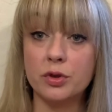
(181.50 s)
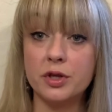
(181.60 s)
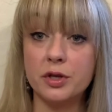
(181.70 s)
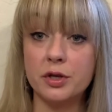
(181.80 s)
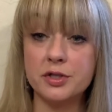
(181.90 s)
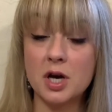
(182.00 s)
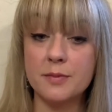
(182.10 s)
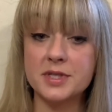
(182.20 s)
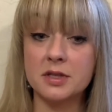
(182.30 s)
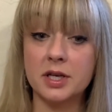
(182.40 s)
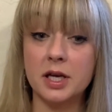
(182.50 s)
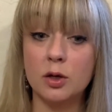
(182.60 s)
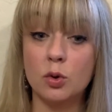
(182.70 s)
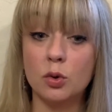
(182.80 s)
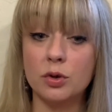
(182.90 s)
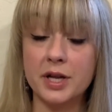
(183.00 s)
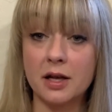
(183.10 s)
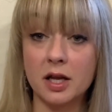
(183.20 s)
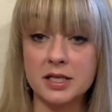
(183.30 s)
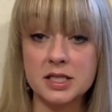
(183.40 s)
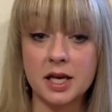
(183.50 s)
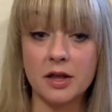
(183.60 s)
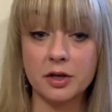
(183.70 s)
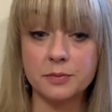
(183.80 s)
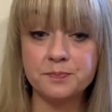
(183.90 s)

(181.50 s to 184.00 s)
the tops of the keyhole neckline together.